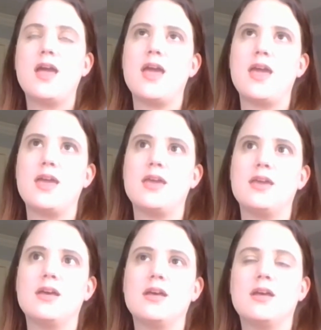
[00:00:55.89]

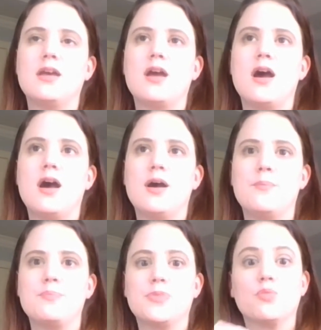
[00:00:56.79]
A
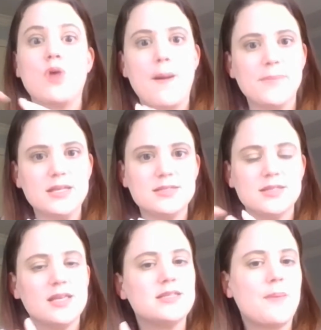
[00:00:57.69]
rhombus
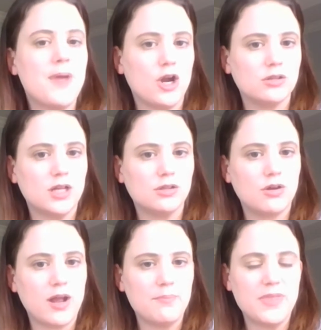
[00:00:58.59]
is a
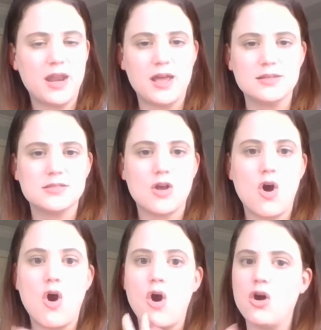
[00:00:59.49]
parallelogram that has
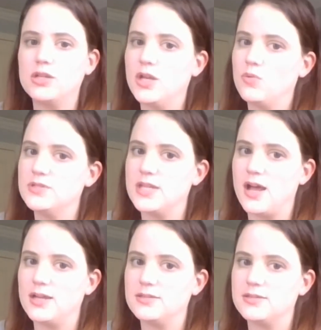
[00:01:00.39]
all equal sides.